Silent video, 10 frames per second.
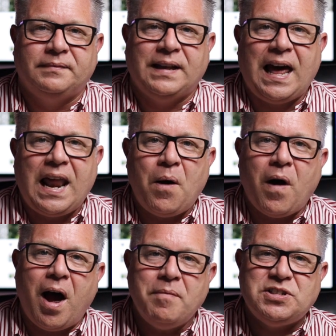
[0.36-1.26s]

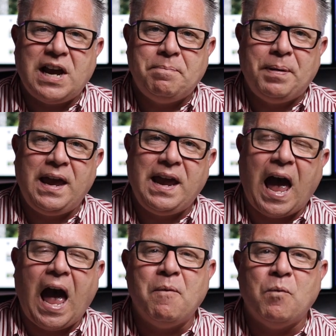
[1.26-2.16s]
Hello, I'm
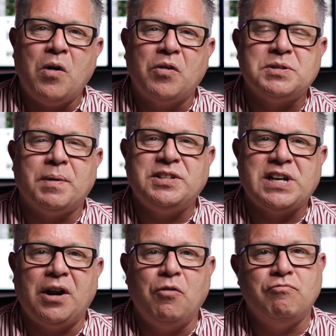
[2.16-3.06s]
JP and welcome to my
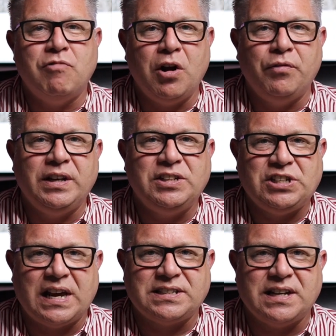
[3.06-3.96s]
channel Roving
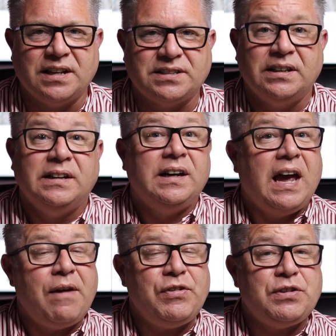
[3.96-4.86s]
Chestnut.
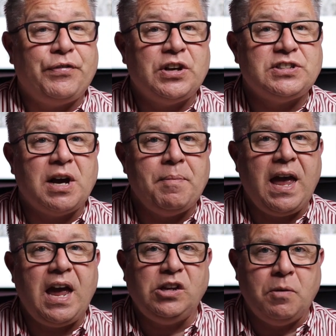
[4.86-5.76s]
If it's your first time
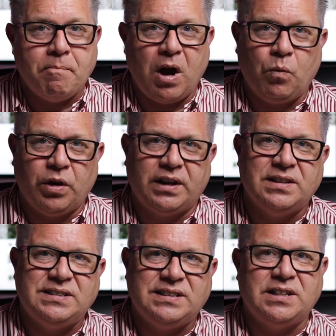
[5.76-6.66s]
here, you might want to
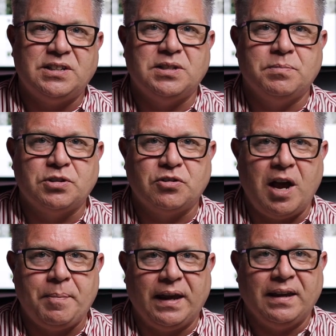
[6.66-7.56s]
consider
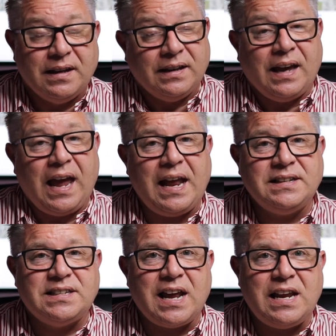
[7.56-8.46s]
subscribing.
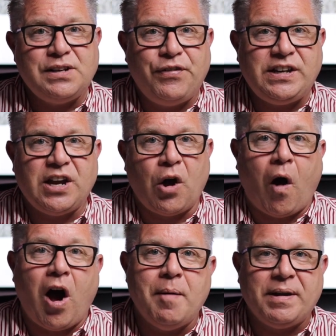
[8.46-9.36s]
In today's
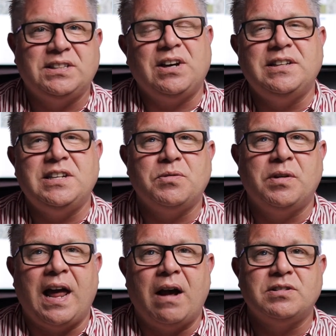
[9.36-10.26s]
video, I'm excited to
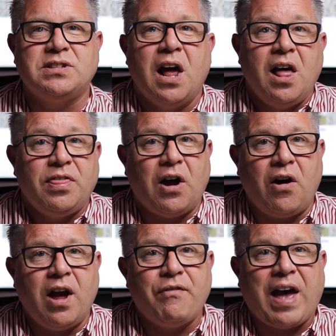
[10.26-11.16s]
announce that
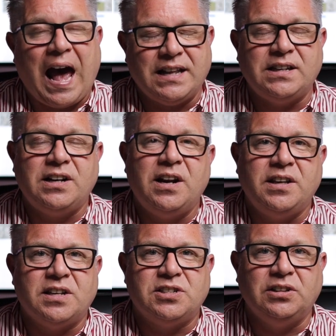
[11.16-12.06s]
I have added an
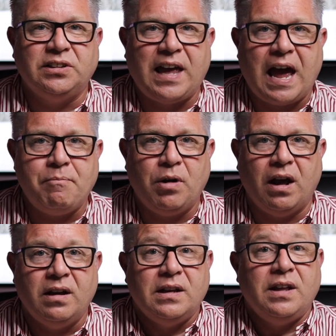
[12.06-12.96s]
additional
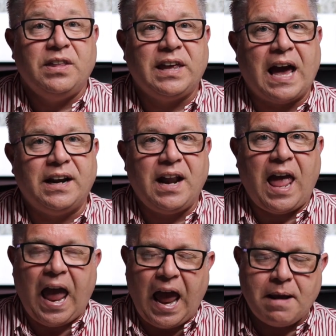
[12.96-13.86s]
camera, the
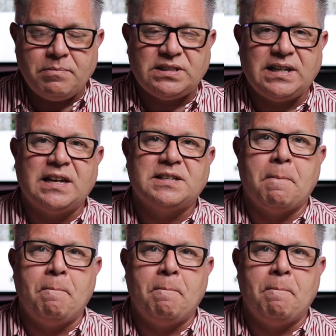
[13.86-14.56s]
Canon M6